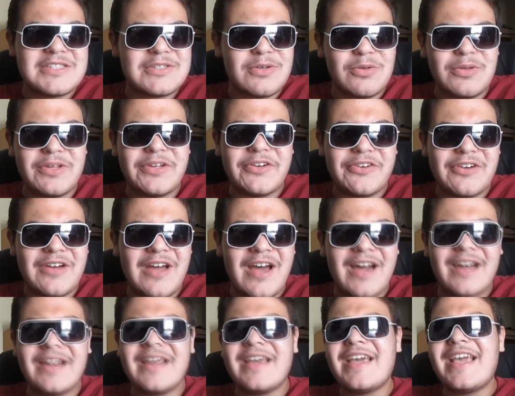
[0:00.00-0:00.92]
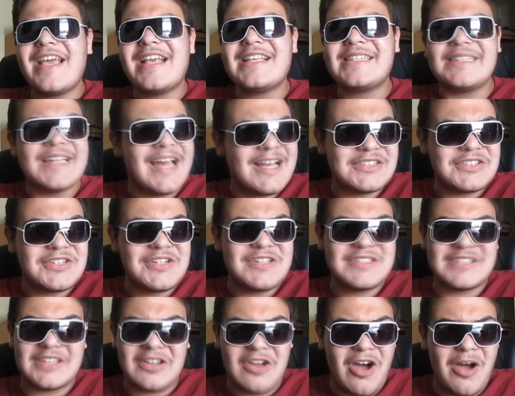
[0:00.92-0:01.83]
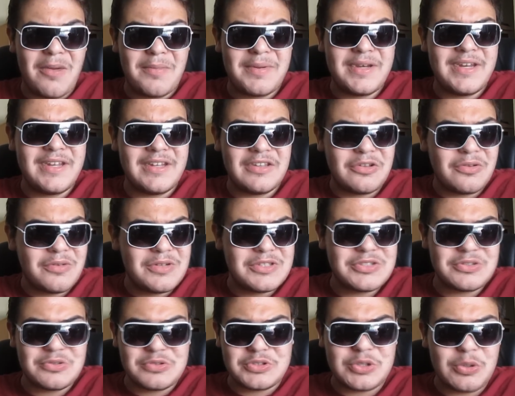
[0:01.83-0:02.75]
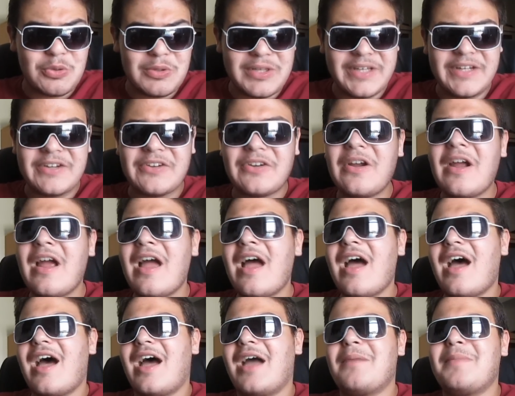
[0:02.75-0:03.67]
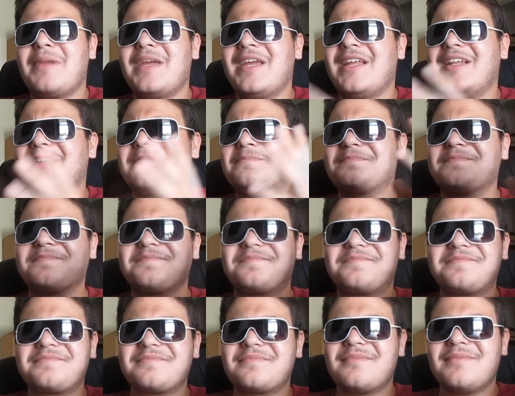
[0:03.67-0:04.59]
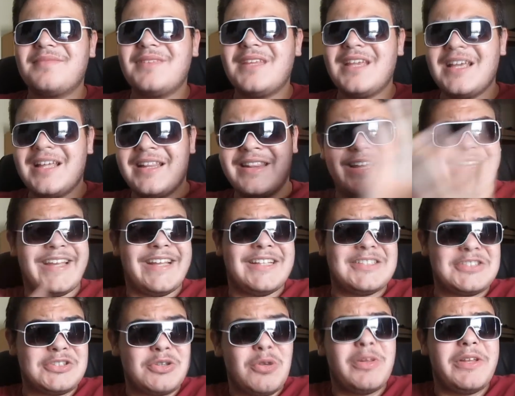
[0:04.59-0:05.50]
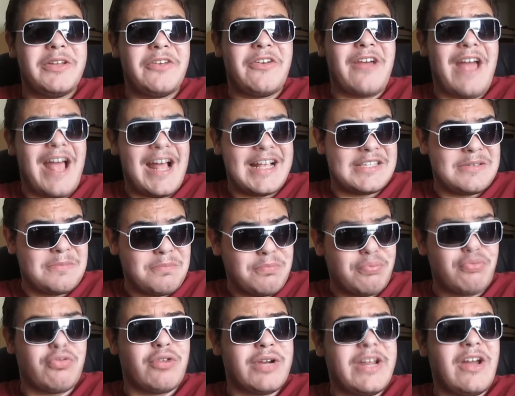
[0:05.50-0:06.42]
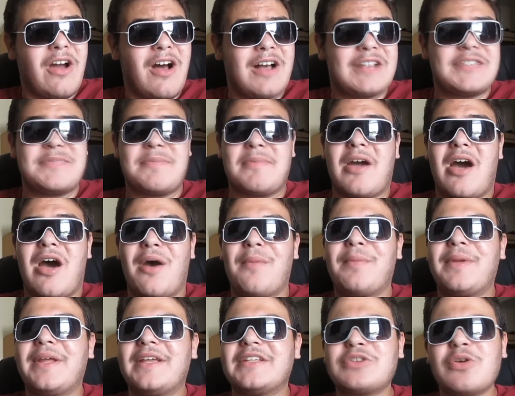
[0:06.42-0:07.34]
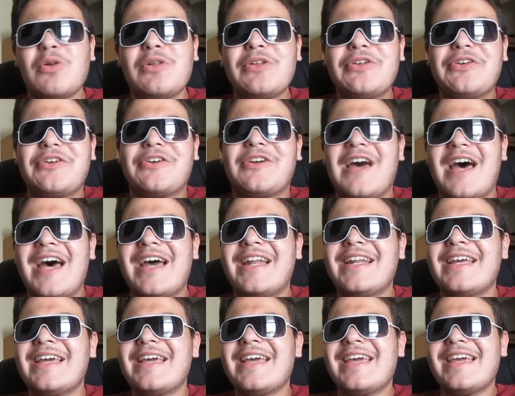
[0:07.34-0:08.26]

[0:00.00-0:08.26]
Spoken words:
in Soul Eater or not is not as good as the comedy in the original Soul Eater. I mean, like, Soul Eater has some pretty awesome comedy. Soul Eater Knot,